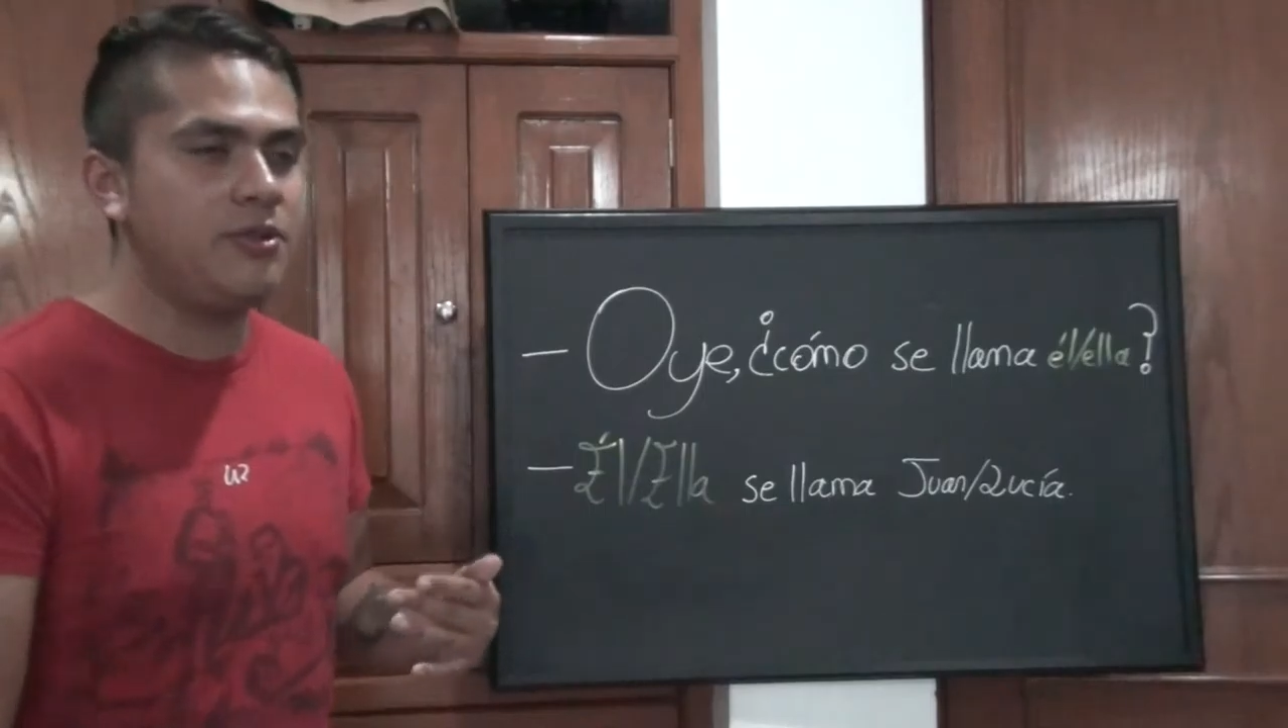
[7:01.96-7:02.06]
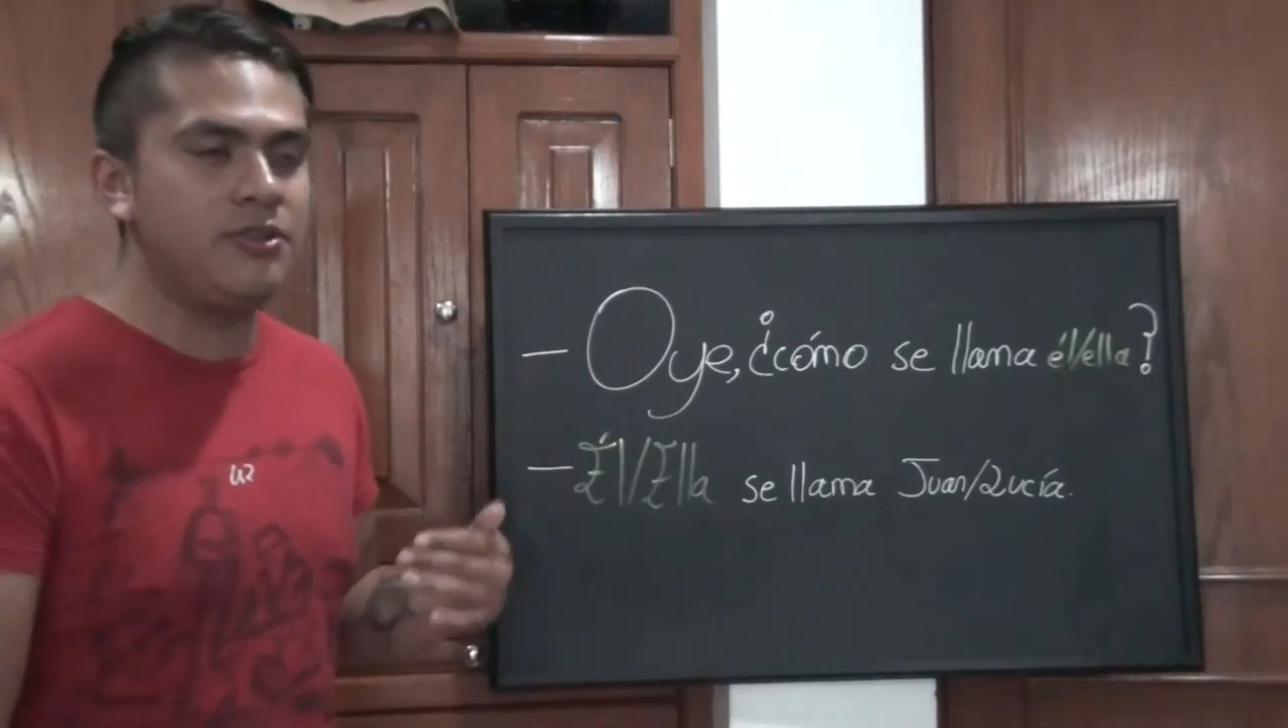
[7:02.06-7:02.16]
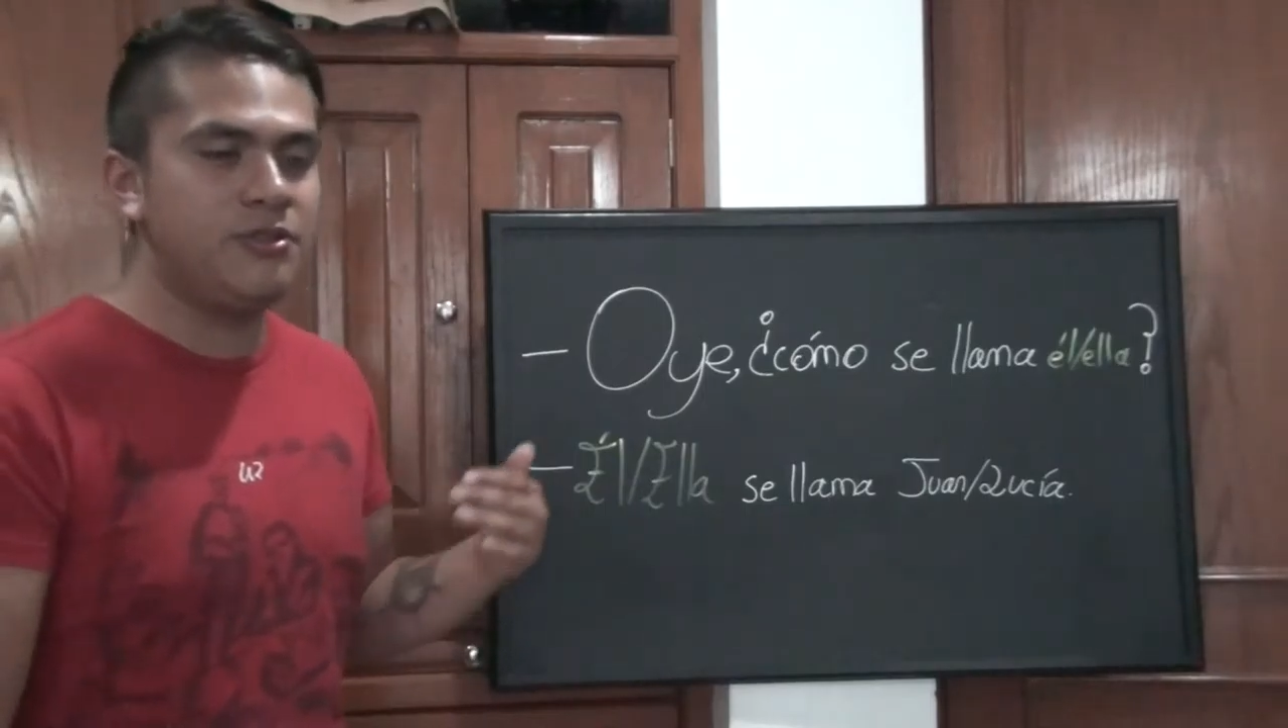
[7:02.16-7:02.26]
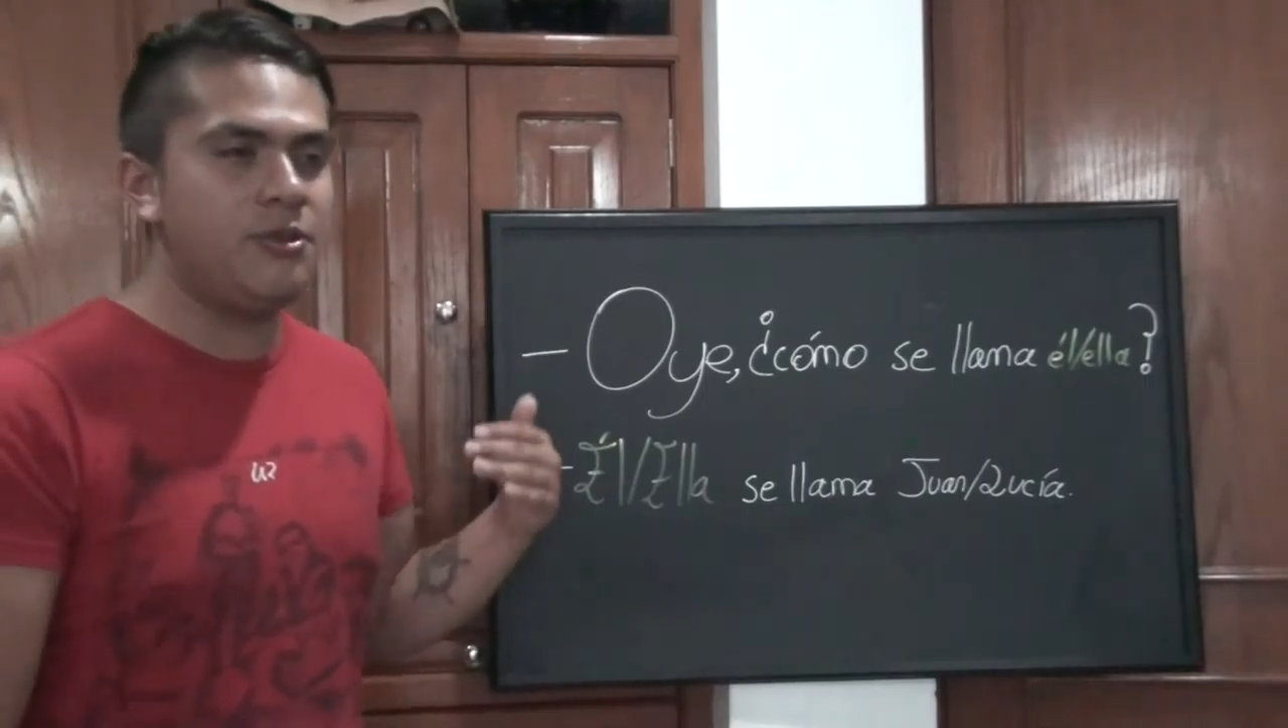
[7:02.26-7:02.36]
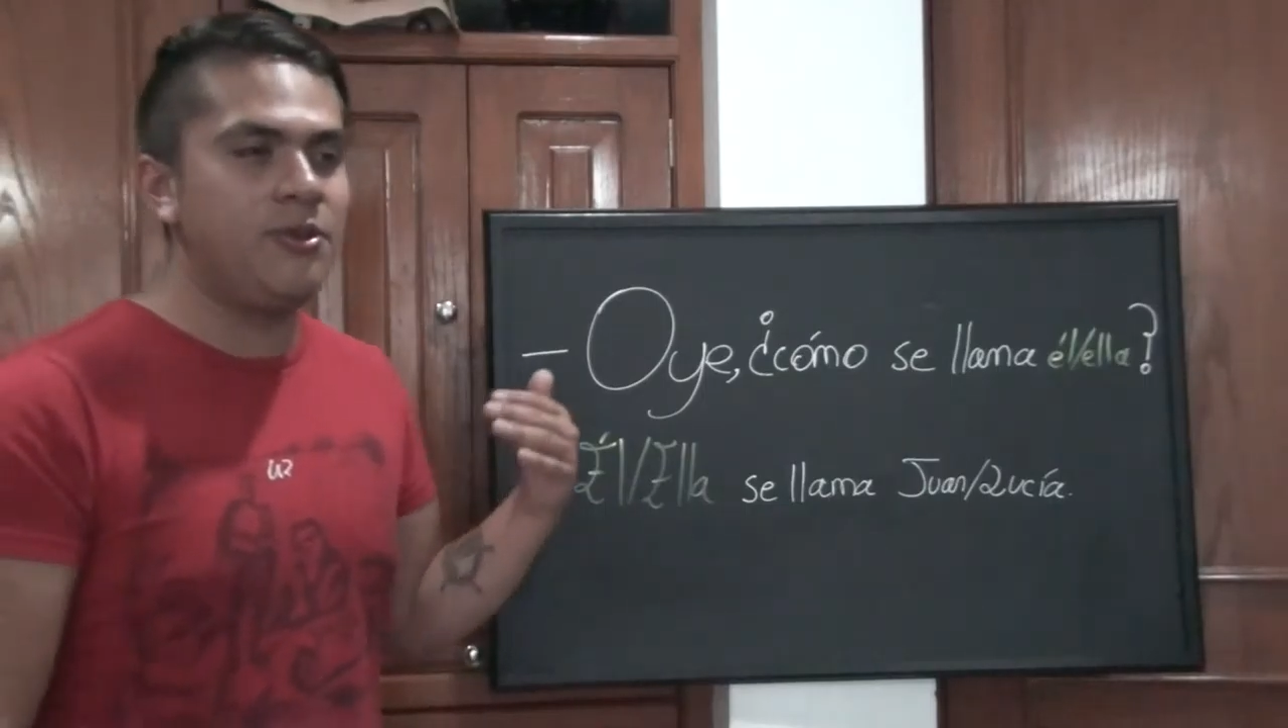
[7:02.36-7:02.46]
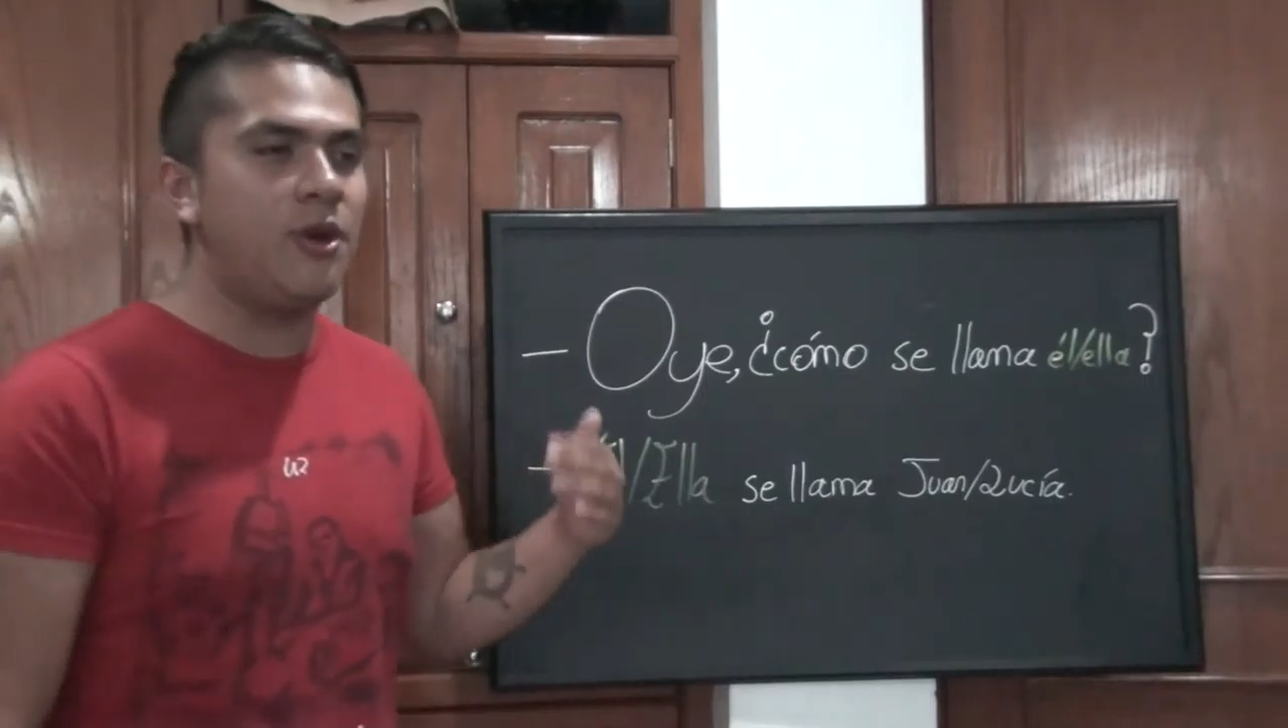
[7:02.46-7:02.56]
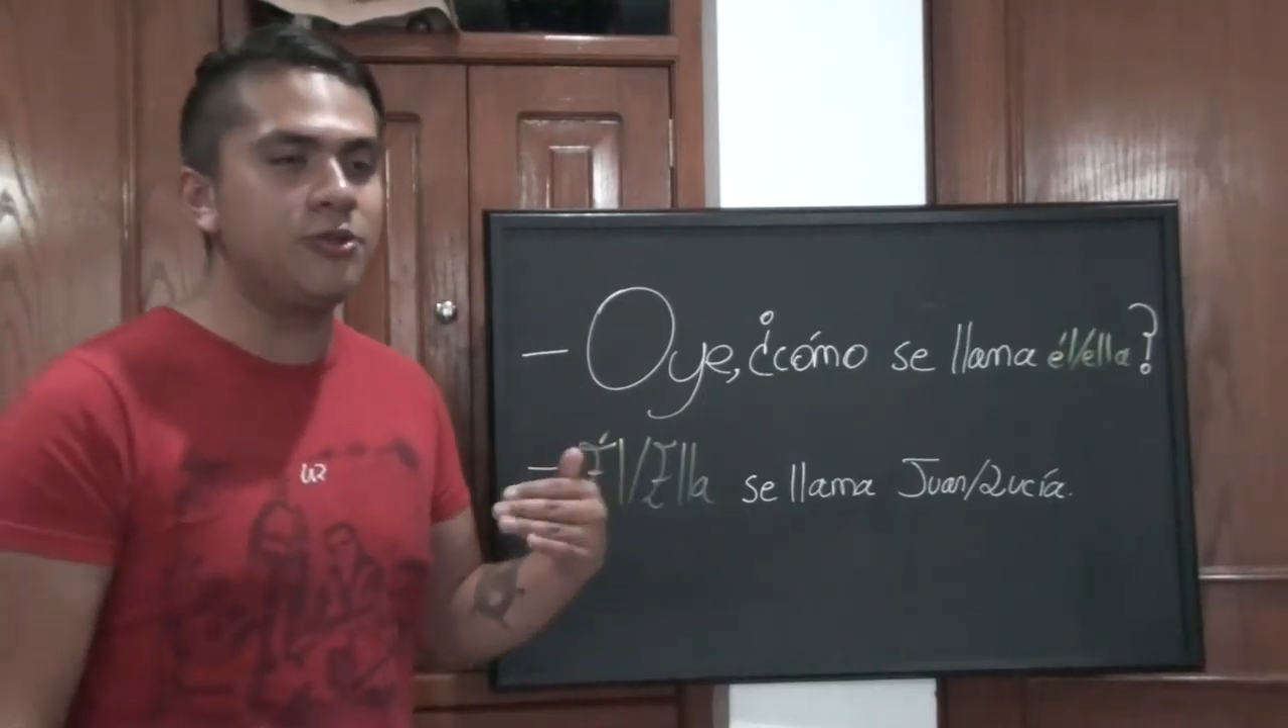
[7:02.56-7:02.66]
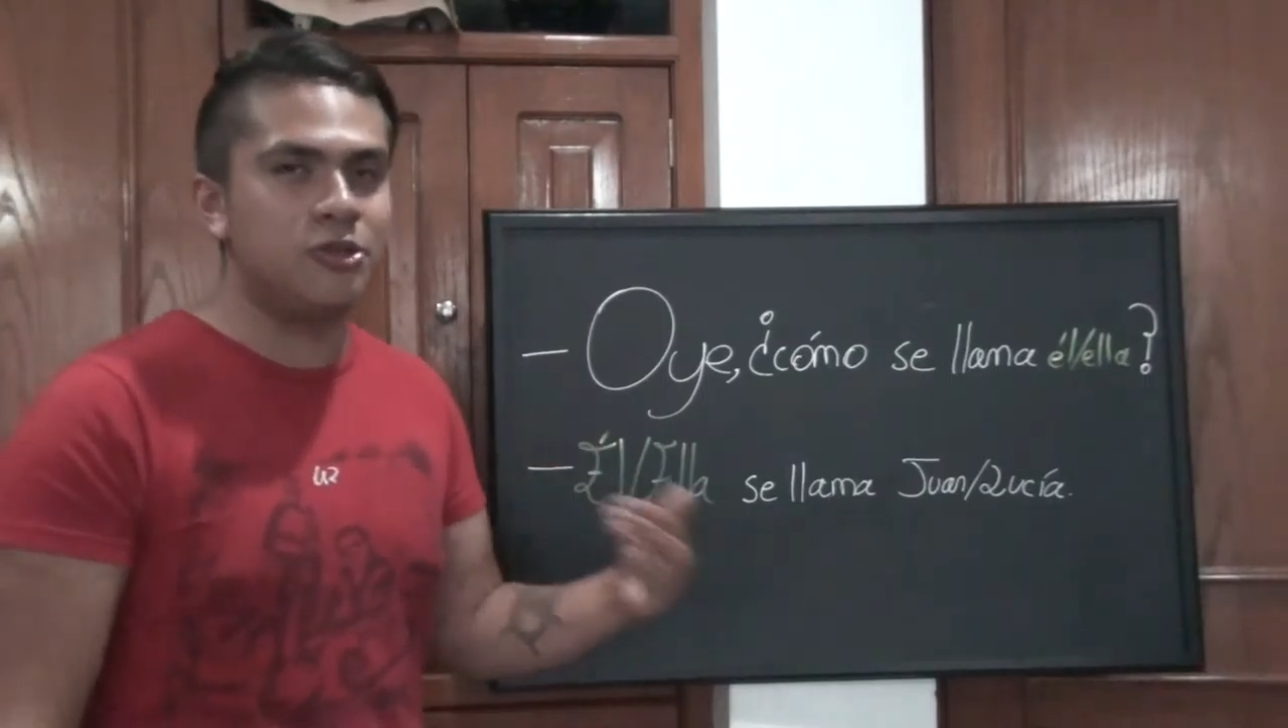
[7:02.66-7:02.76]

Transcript: to, to know